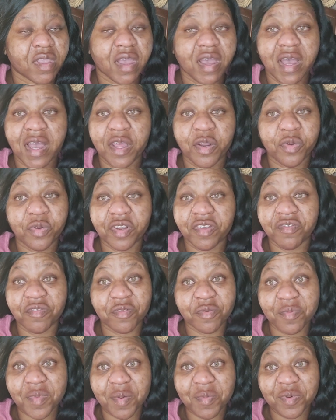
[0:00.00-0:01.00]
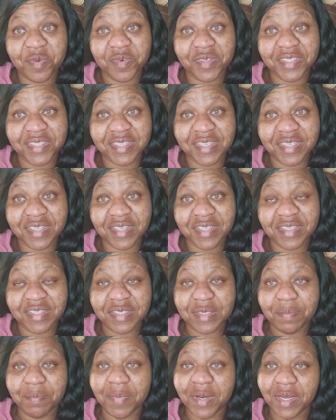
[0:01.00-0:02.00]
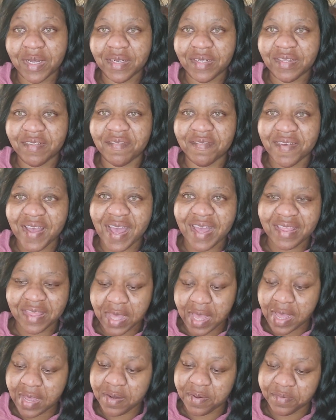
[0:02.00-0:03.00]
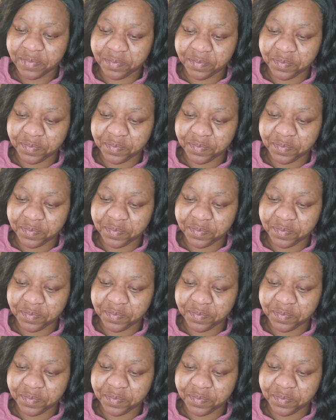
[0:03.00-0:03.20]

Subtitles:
I don't even remember what's in these, but the fact that